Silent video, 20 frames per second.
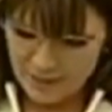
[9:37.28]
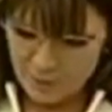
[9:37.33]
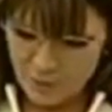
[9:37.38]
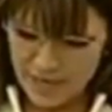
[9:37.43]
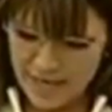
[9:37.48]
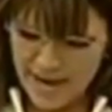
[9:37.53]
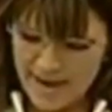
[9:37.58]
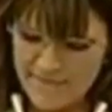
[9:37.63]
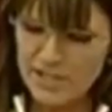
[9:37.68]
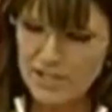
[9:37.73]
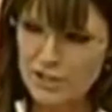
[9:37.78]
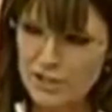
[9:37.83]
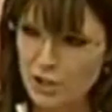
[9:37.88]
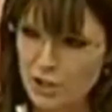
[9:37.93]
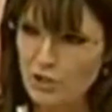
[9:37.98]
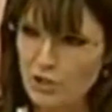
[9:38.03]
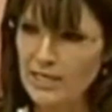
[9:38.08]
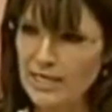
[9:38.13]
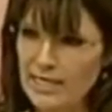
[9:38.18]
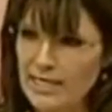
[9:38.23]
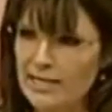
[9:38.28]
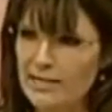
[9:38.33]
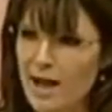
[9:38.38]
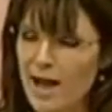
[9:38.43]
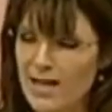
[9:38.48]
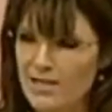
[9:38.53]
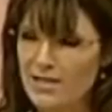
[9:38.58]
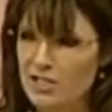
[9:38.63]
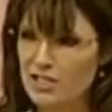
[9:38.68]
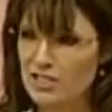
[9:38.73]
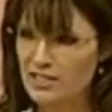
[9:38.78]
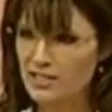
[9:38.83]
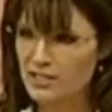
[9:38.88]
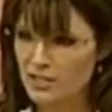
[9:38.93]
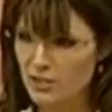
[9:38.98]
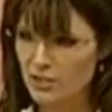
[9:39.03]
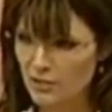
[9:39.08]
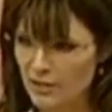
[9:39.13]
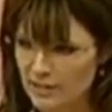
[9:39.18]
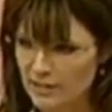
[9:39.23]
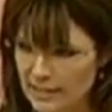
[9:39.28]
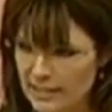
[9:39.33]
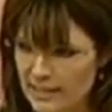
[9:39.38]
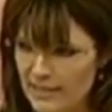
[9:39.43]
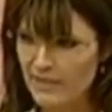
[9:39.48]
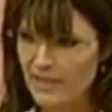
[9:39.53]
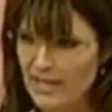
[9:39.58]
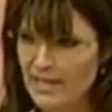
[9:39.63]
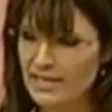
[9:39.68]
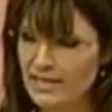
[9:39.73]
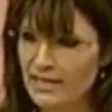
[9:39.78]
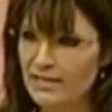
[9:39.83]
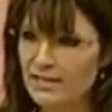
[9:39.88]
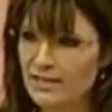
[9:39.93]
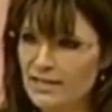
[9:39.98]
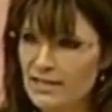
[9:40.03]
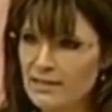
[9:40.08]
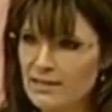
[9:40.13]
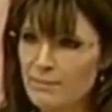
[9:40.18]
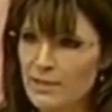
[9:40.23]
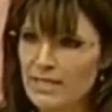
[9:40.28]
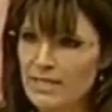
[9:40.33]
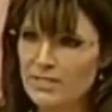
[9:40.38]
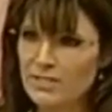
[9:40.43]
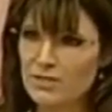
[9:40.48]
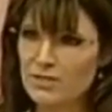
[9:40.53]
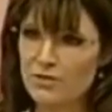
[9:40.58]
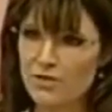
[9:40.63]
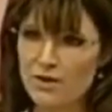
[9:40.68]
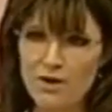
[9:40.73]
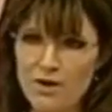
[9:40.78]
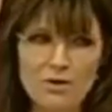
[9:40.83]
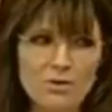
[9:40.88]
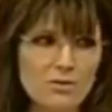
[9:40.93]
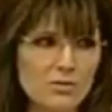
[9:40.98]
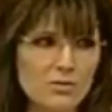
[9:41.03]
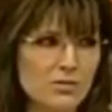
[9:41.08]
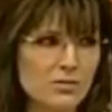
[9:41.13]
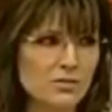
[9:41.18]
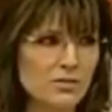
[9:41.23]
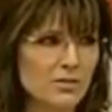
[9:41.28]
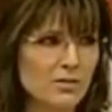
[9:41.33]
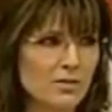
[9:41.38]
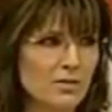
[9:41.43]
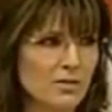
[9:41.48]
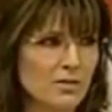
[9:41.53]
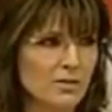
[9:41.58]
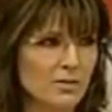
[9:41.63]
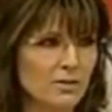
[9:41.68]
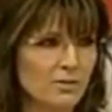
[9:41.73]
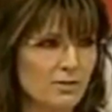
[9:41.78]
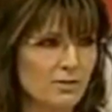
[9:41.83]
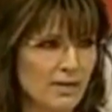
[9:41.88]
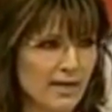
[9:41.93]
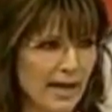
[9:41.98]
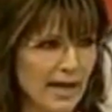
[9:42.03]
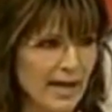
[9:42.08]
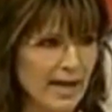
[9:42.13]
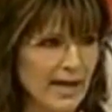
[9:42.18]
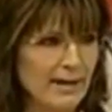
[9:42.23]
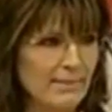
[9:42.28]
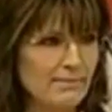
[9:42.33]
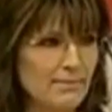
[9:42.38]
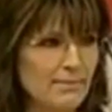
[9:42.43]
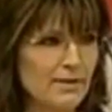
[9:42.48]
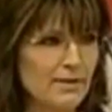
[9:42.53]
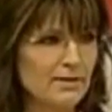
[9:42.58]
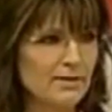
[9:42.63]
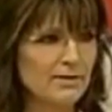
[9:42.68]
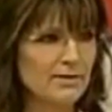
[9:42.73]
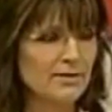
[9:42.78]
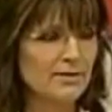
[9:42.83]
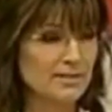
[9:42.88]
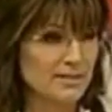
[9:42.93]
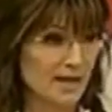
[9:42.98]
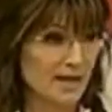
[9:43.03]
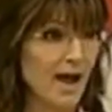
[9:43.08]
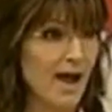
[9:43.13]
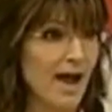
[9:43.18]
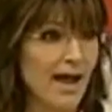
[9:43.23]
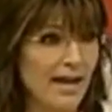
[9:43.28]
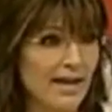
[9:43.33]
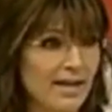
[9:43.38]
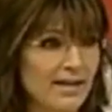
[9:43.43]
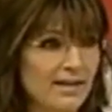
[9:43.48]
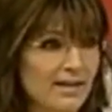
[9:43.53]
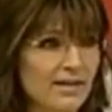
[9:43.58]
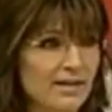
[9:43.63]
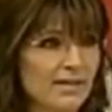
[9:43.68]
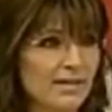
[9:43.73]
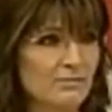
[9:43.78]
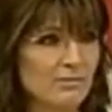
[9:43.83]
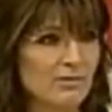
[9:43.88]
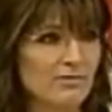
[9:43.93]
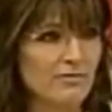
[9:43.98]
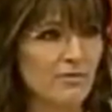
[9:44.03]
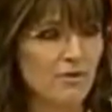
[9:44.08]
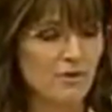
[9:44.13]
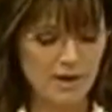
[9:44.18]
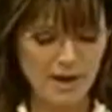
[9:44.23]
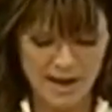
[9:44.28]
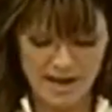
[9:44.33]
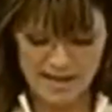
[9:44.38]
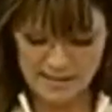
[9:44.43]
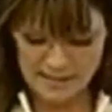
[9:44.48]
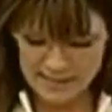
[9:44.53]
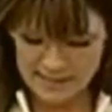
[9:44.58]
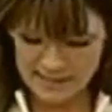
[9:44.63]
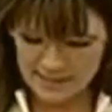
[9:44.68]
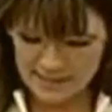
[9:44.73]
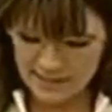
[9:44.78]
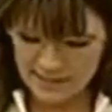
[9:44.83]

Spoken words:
We have a duty not just to the living, but to those who came and died before us,